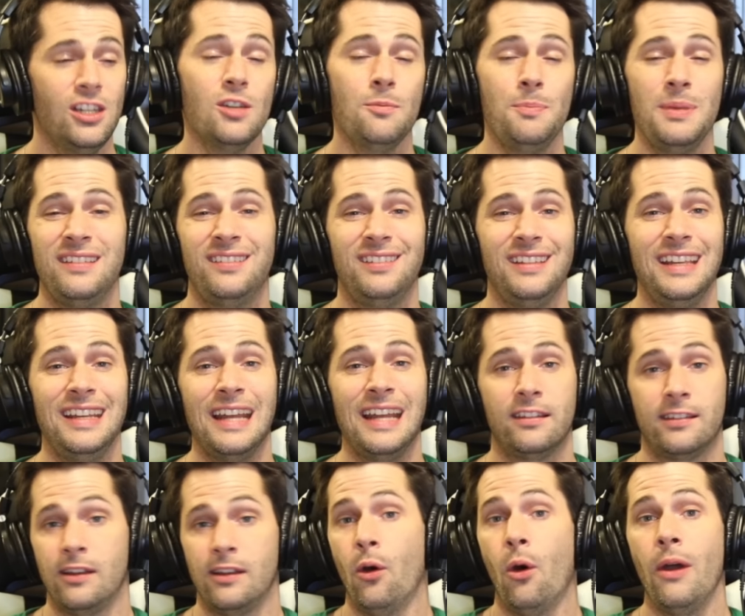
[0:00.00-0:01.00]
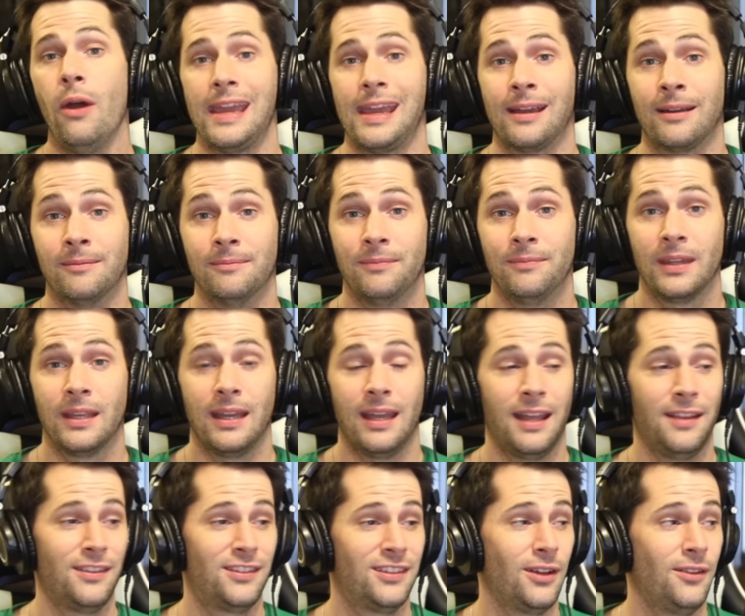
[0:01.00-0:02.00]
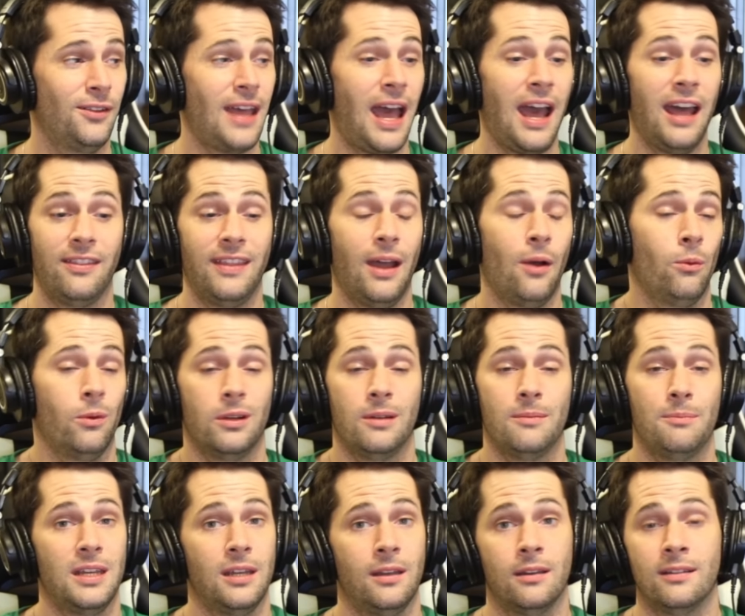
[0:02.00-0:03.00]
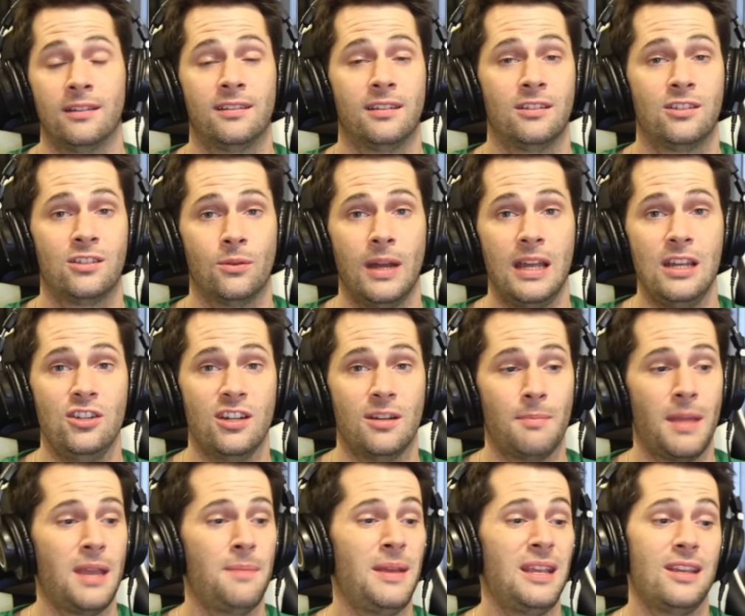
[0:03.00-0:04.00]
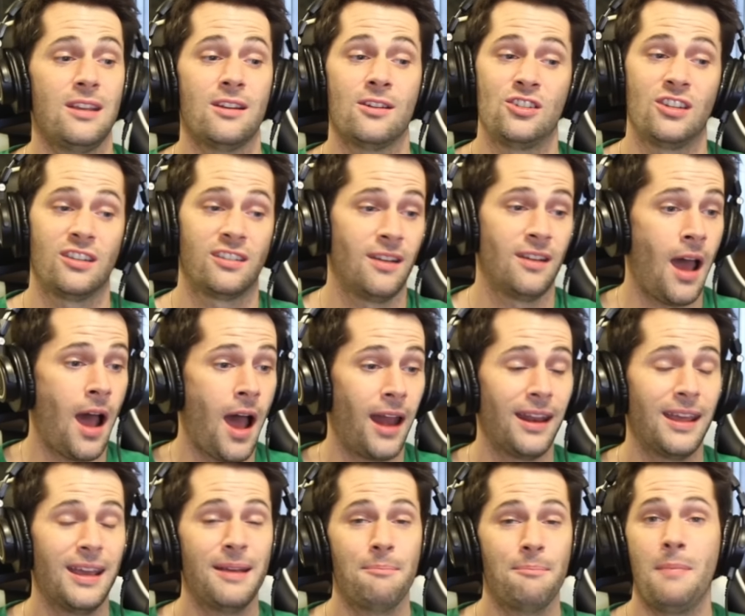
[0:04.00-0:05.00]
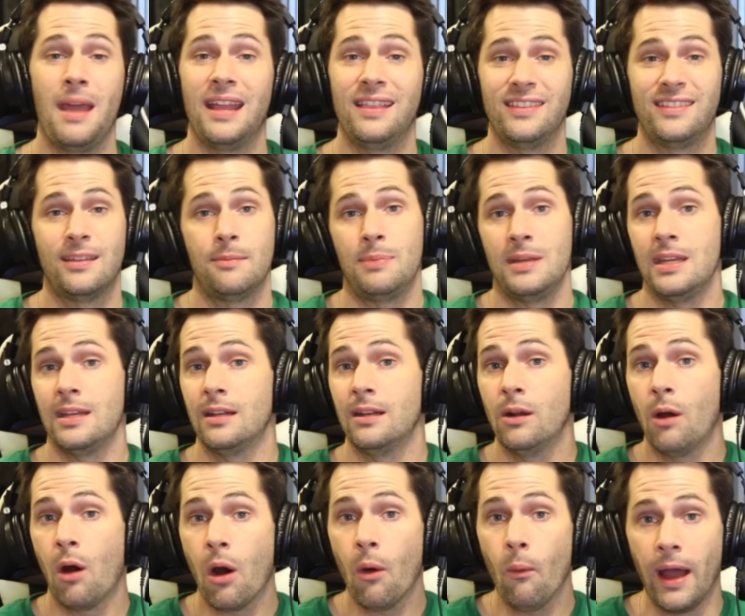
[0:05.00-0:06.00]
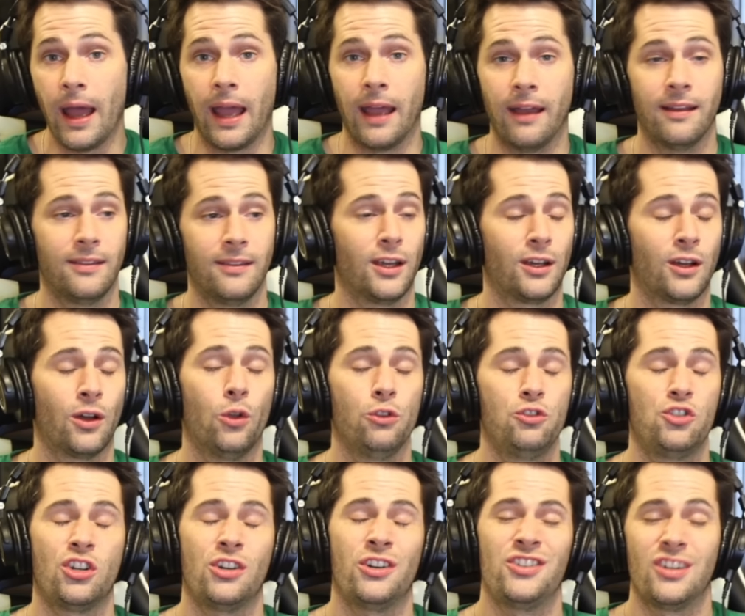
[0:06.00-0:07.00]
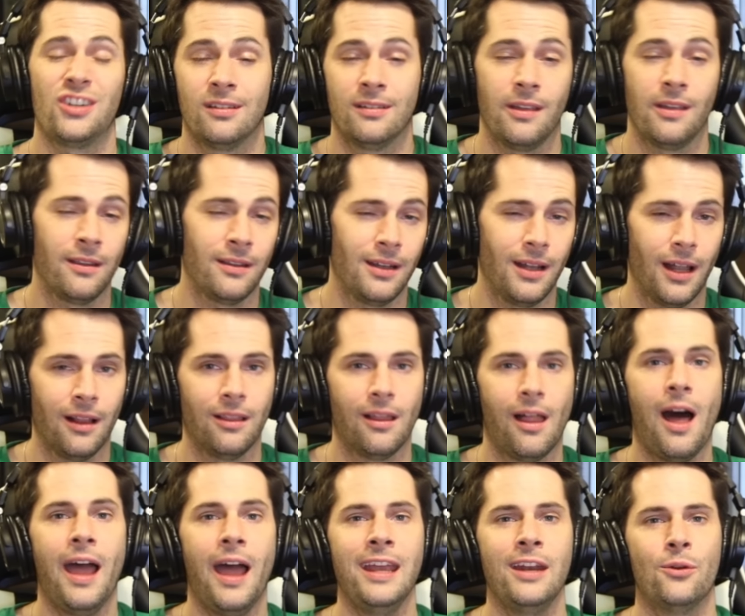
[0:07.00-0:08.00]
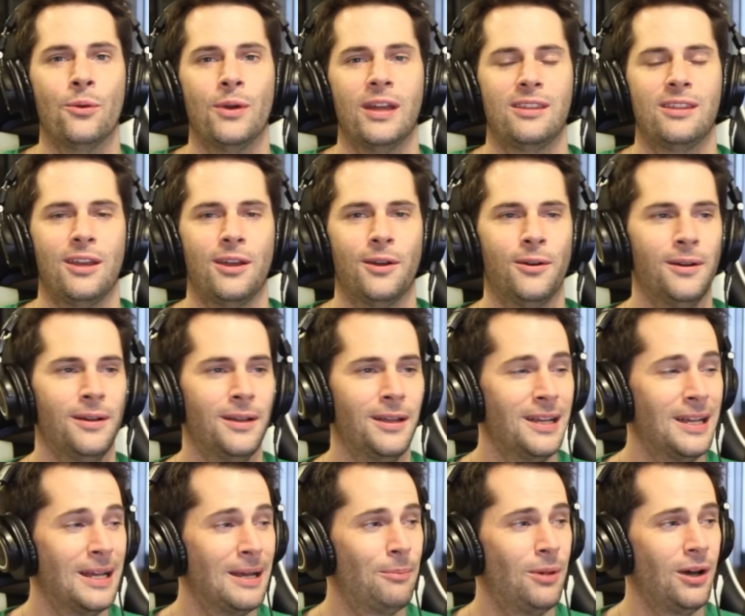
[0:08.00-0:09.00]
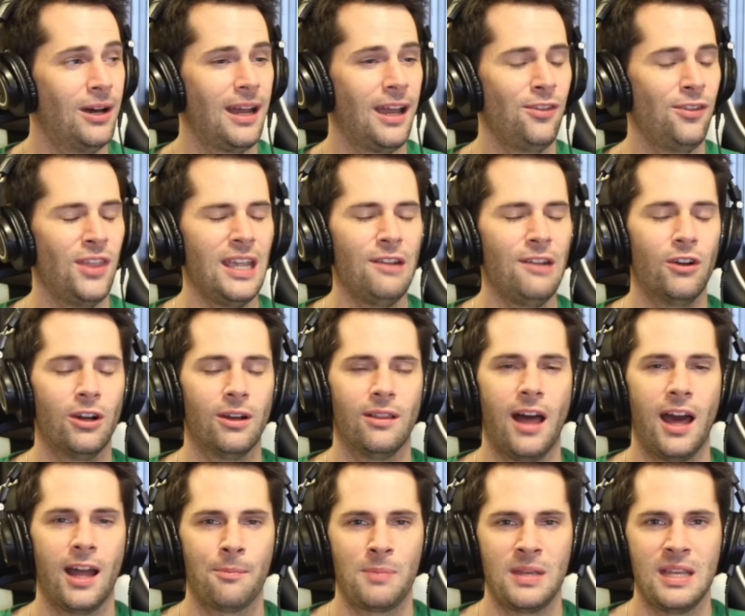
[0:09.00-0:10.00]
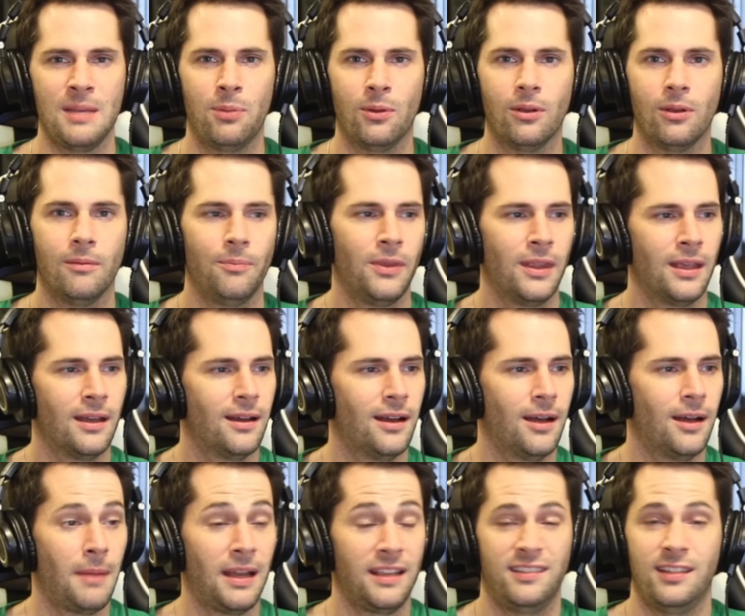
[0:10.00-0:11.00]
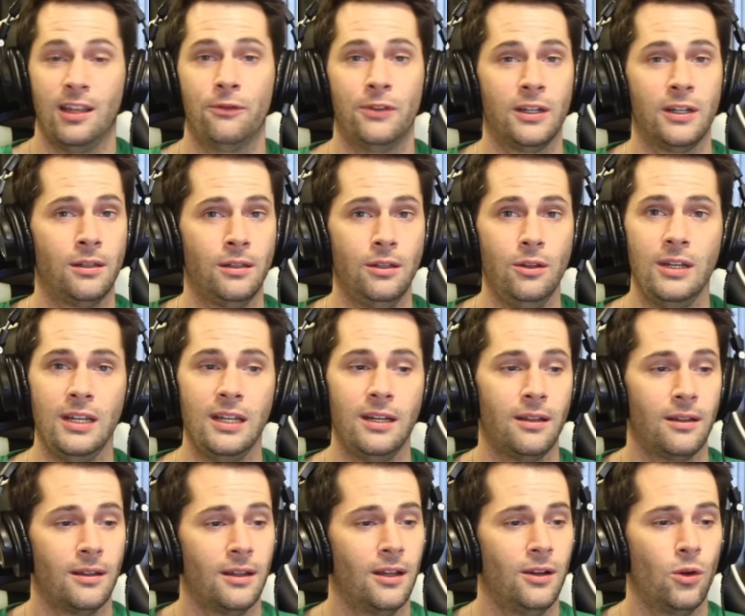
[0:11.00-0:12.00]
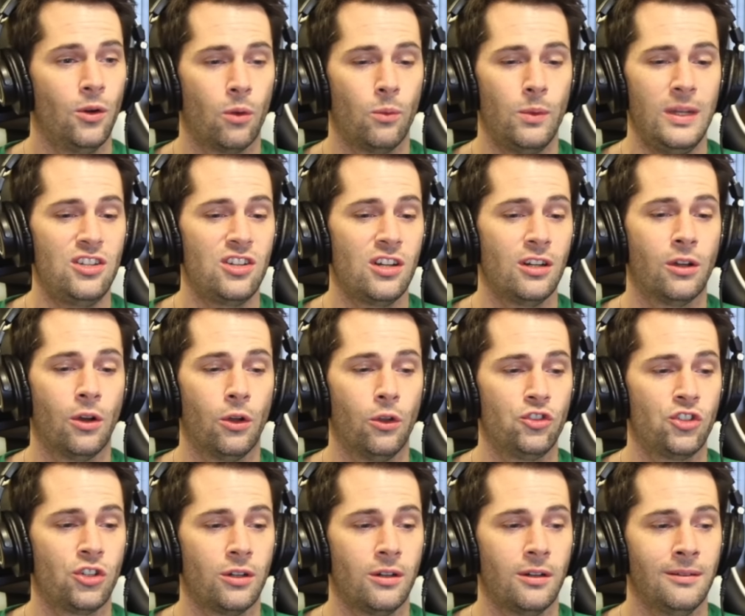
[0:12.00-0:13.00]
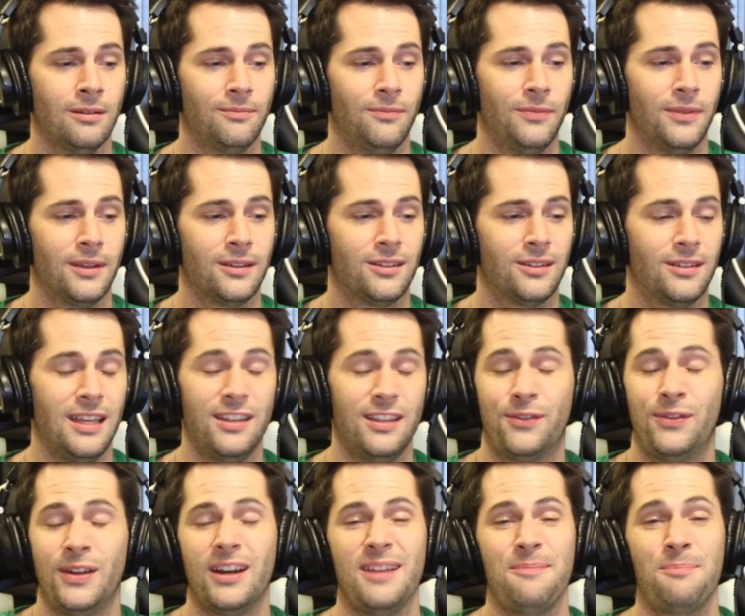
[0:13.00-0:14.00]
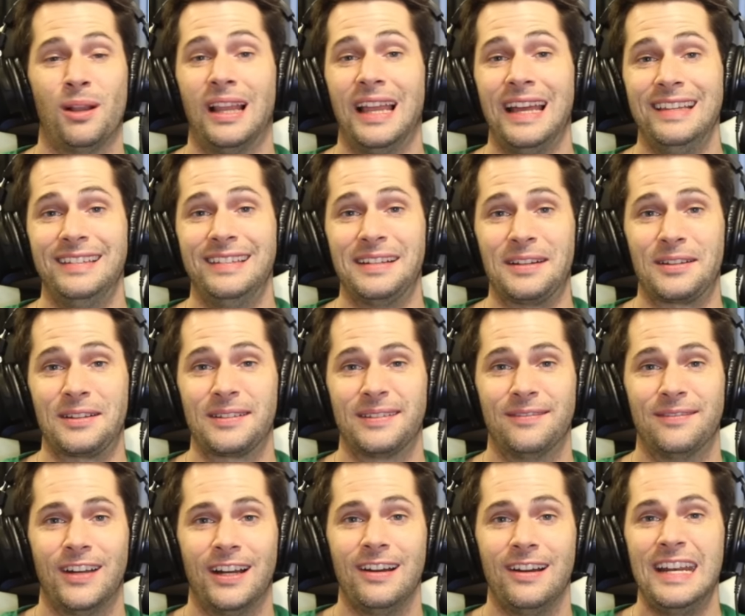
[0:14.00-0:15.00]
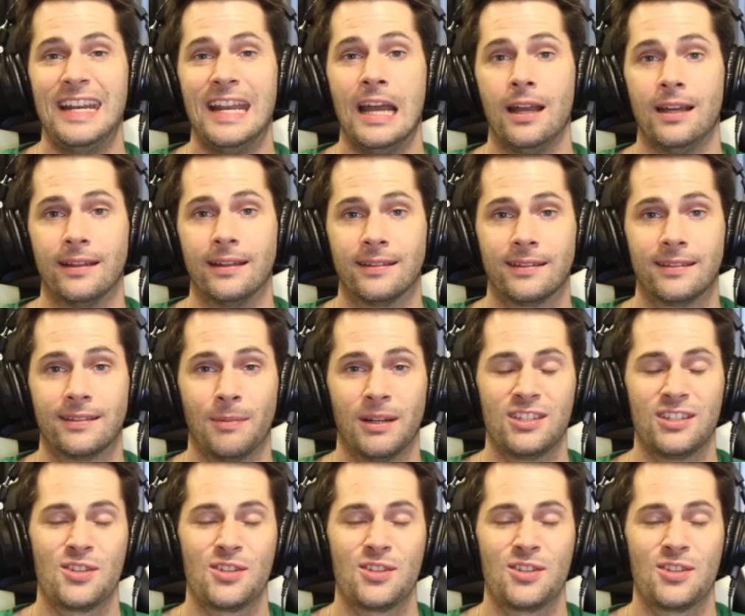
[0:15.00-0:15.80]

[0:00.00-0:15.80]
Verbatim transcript: seen as annoying. And so that wouldn't be a good situation. Maybe you're just not meant to be in Norway. The culture just doesn't align with you. But I think for a lot of people, myself included, Norwegian culture is very pleasant, very nice, much